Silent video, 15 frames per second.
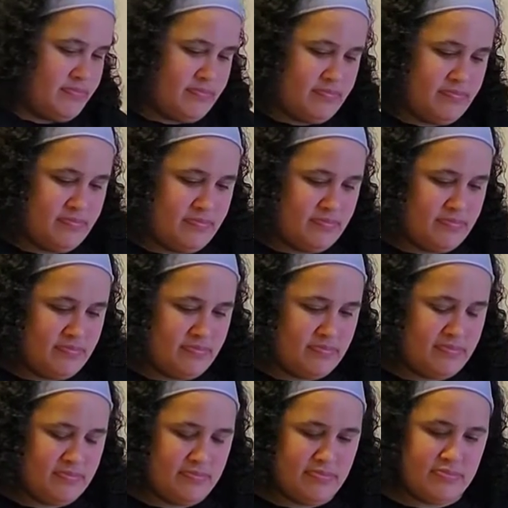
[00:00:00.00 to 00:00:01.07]

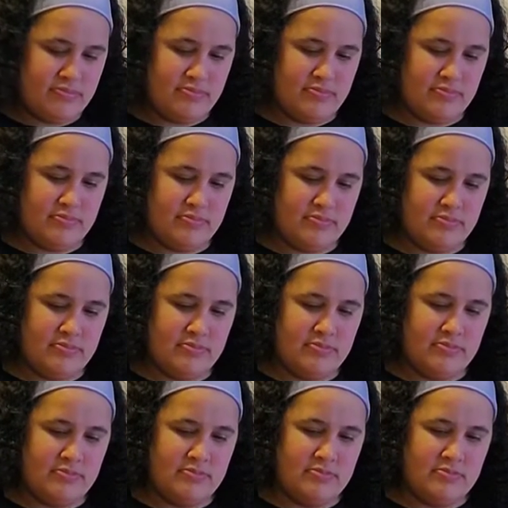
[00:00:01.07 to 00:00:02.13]

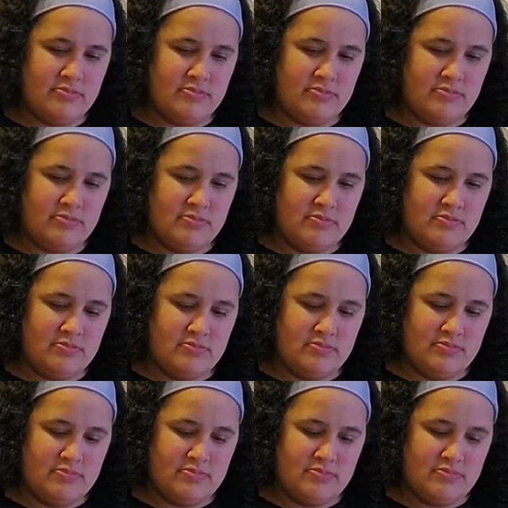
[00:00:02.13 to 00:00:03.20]

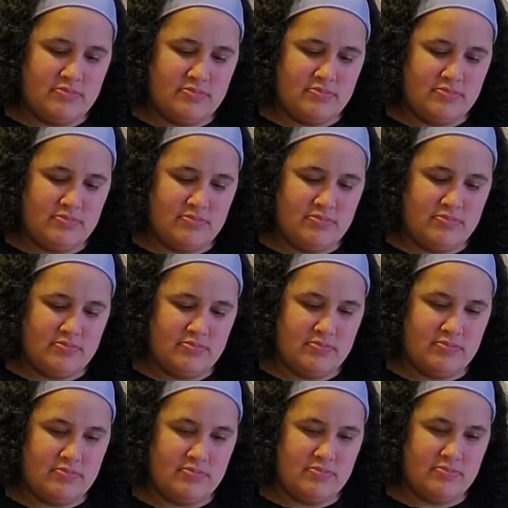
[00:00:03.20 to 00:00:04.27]

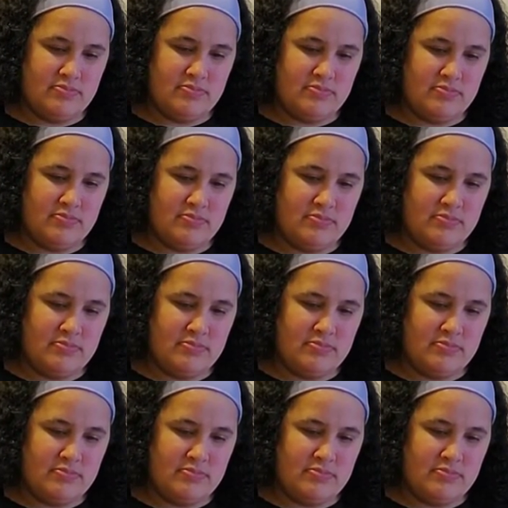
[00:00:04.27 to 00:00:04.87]
(no one is talking)